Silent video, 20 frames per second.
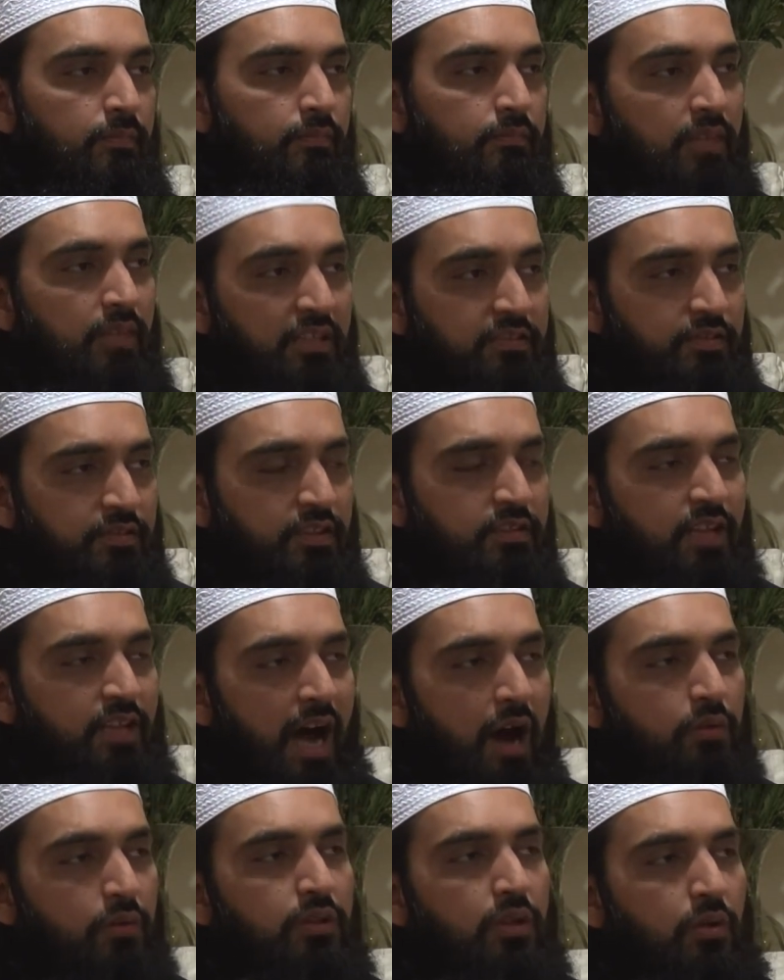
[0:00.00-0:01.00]
This is
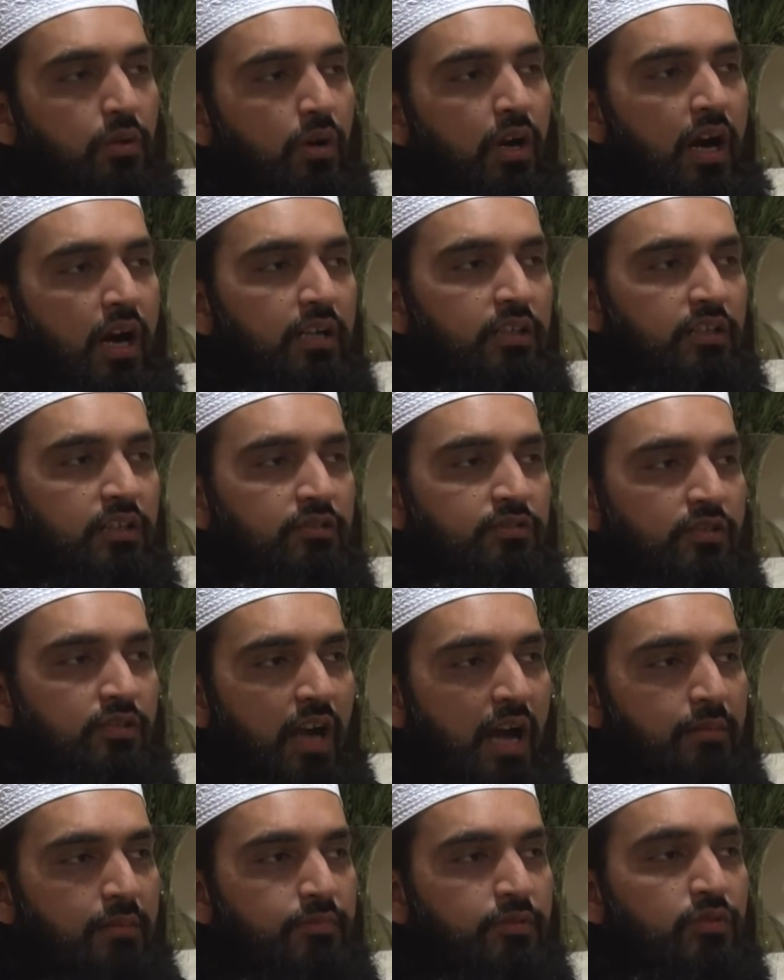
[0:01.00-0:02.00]
how the Quran
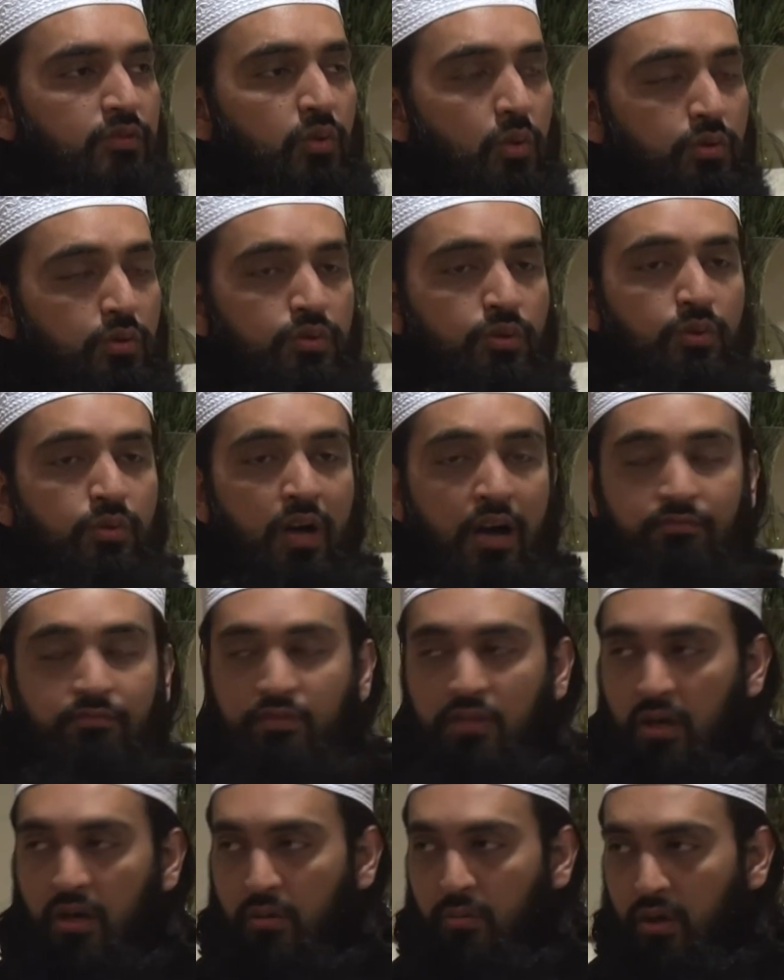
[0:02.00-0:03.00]
describes those who have
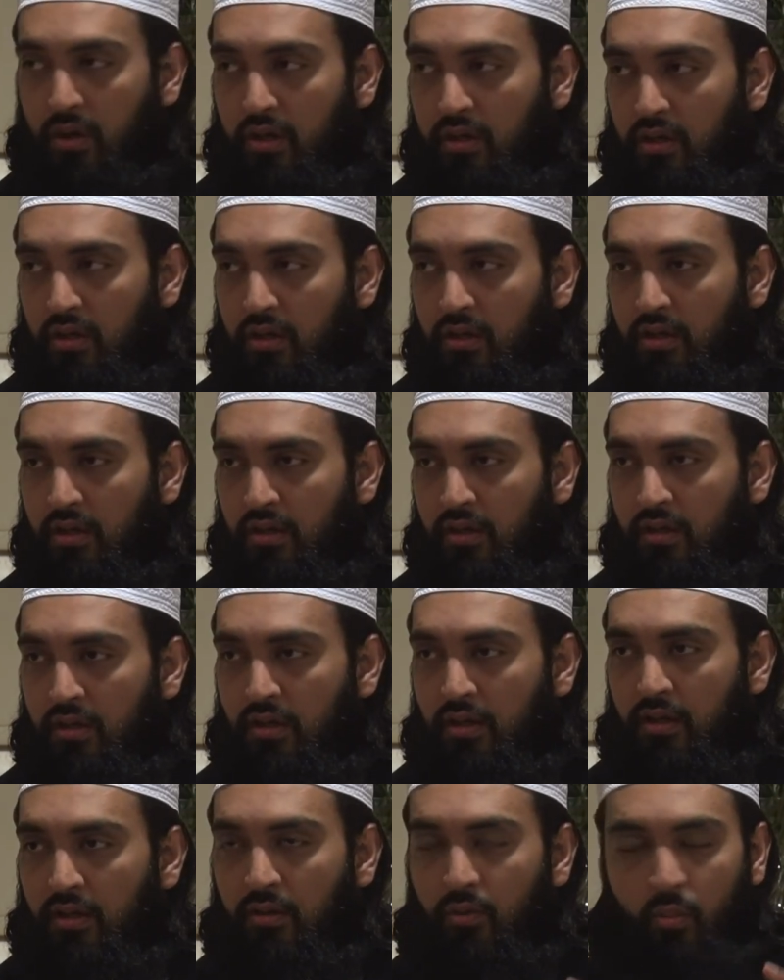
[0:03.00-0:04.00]
taqwa.
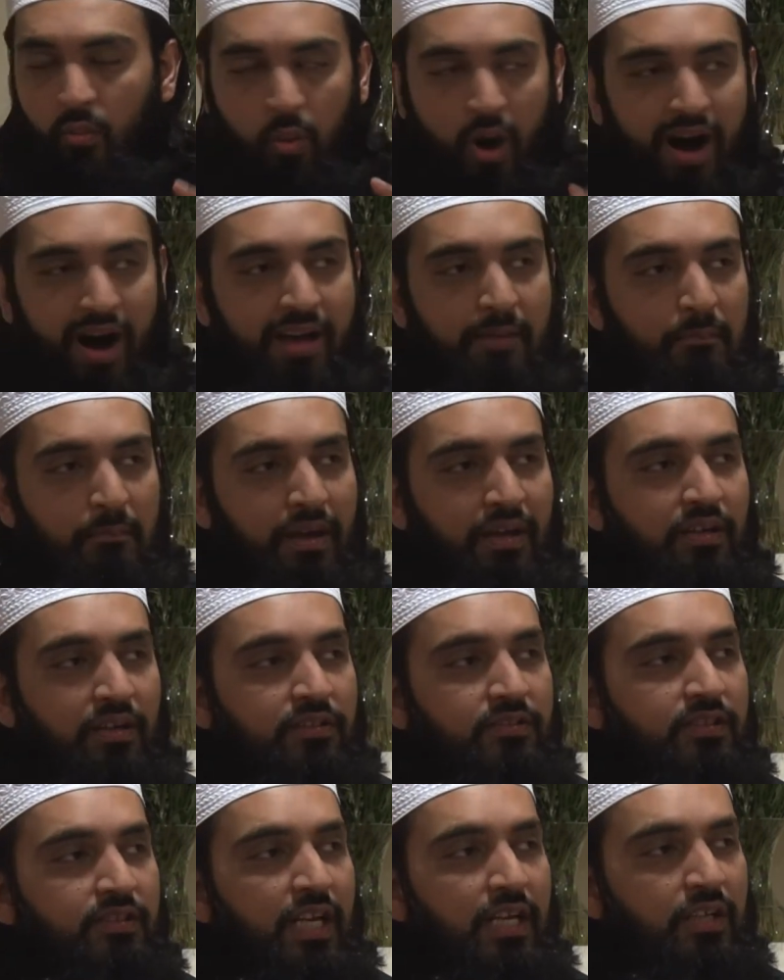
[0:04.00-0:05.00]
Why?
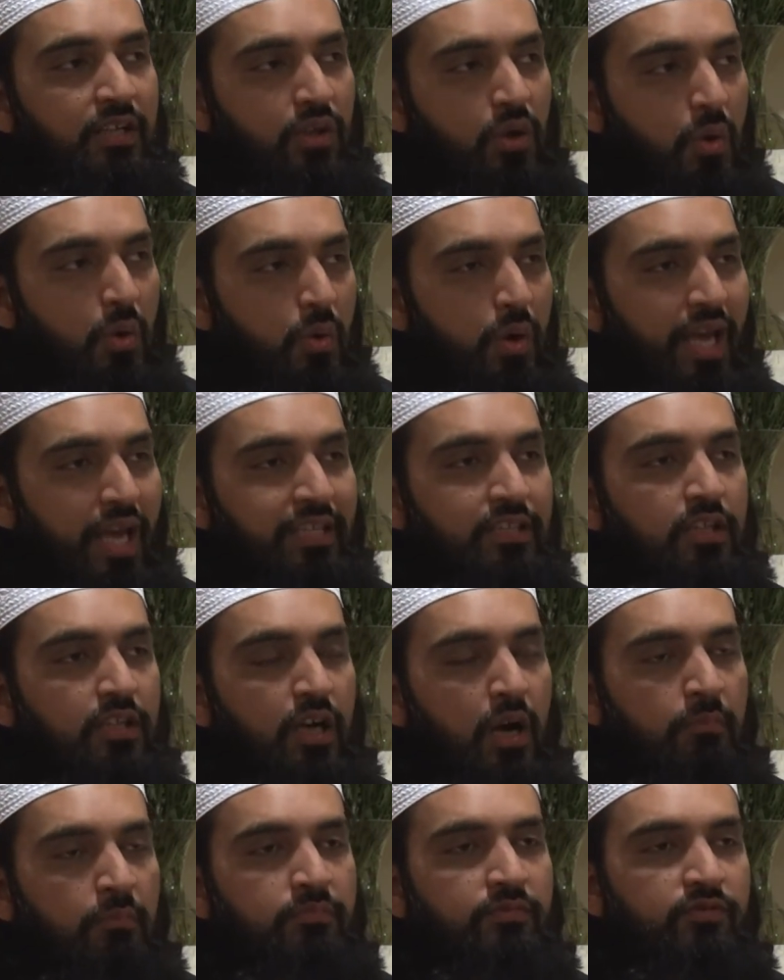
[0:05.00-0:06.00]
Because they know it
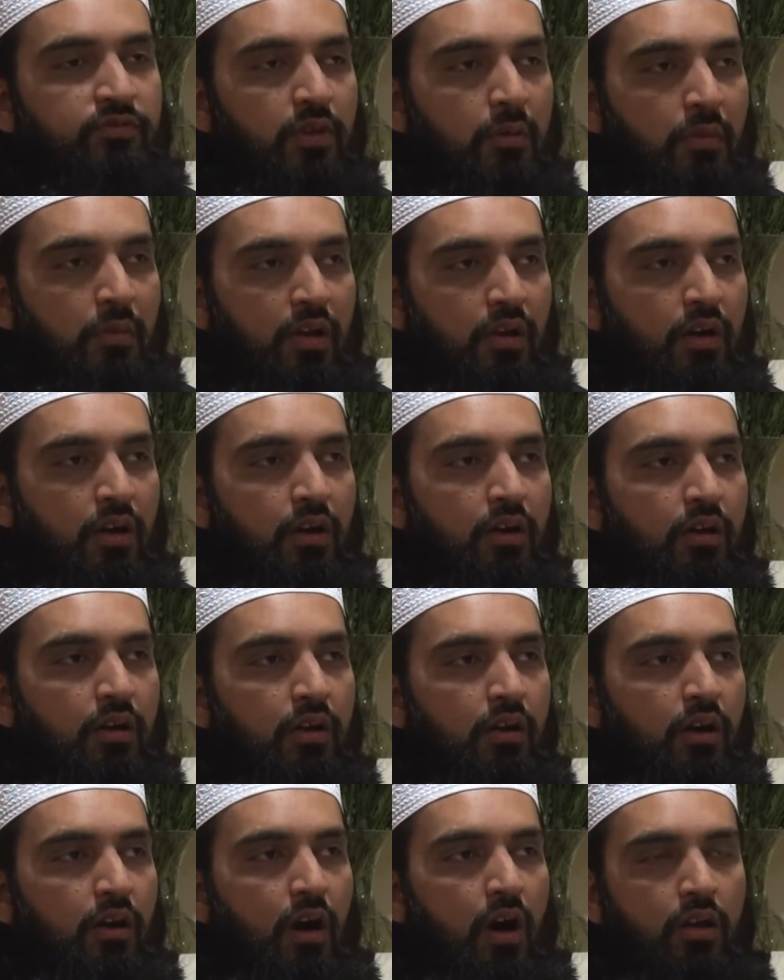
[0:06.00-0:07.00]
comes from Allah.
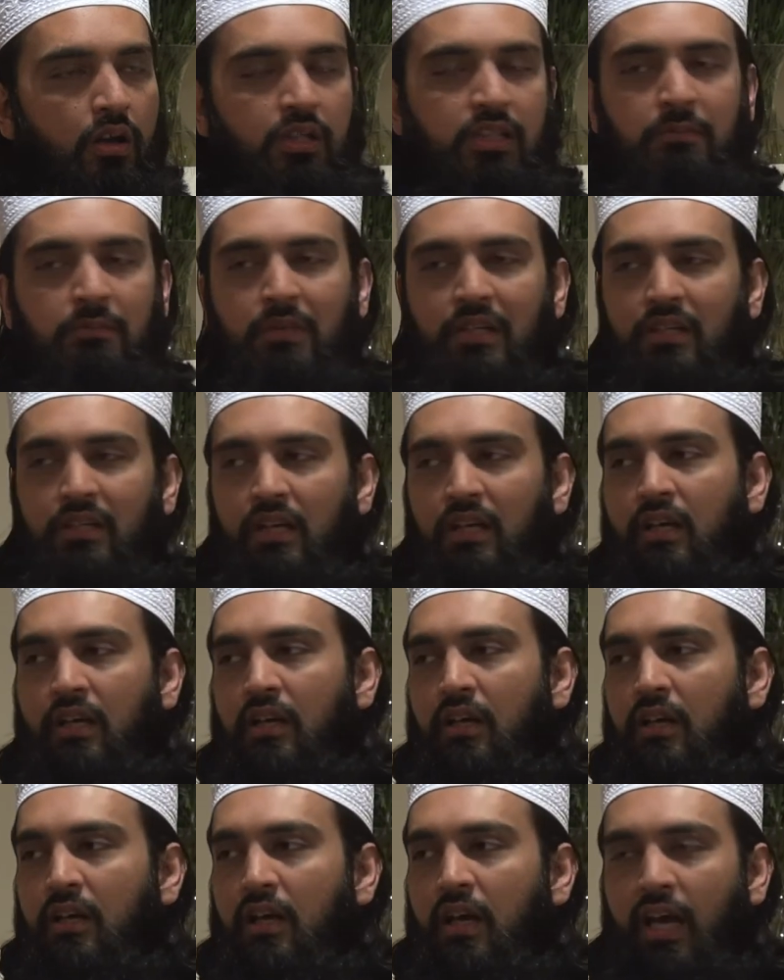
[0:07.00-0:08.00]

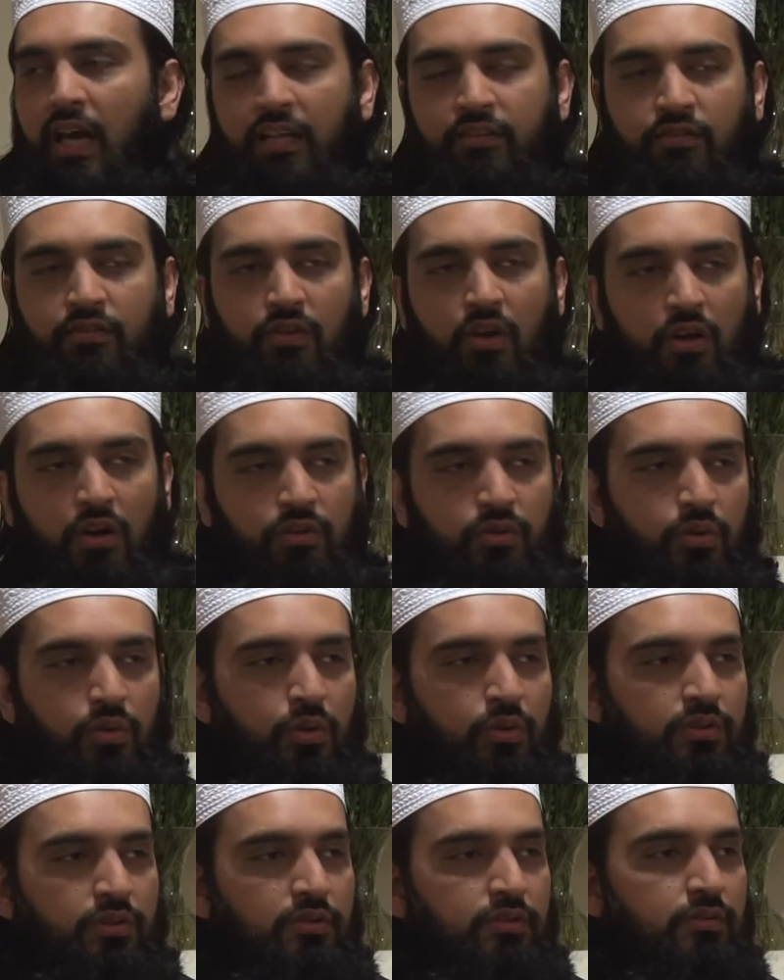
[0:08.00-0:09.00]
Ultimately, it's not
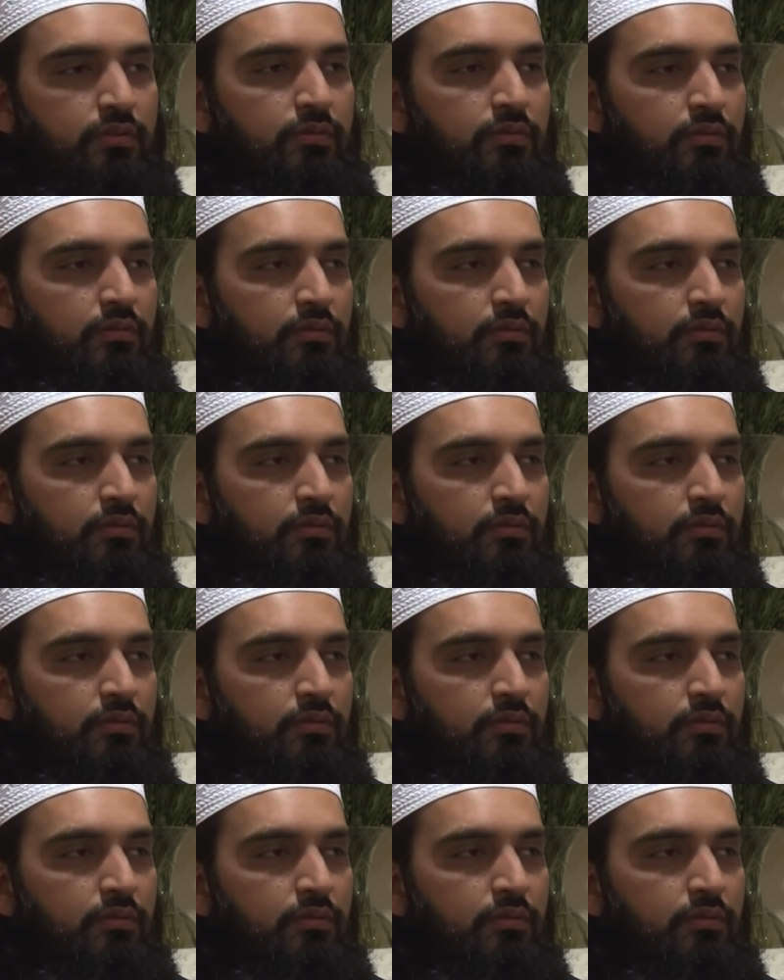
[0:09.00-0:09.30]
yours.